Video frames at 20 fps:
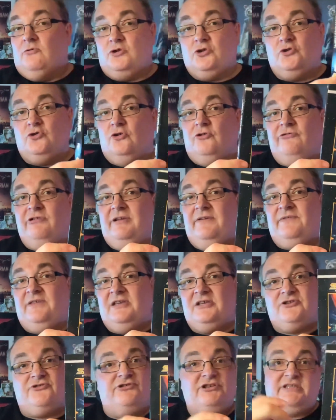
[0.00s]
story of
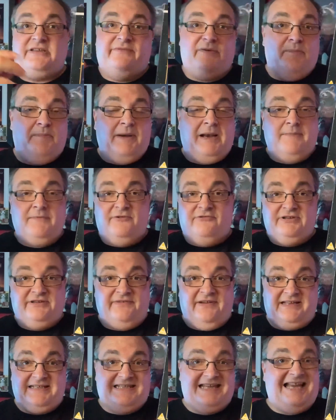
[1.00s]
this. Christopher Plummer is
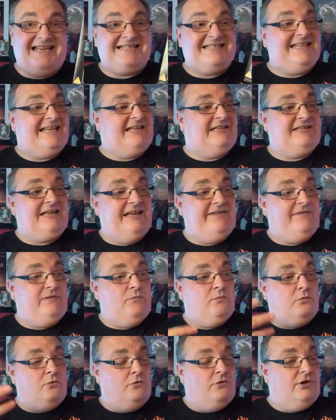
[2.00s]
fantastic. David
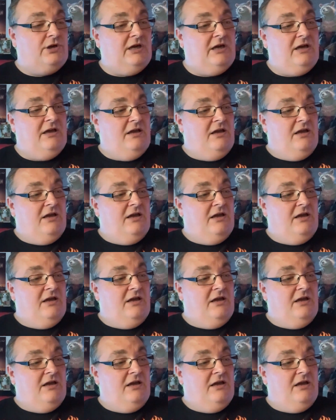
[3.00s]
Warner,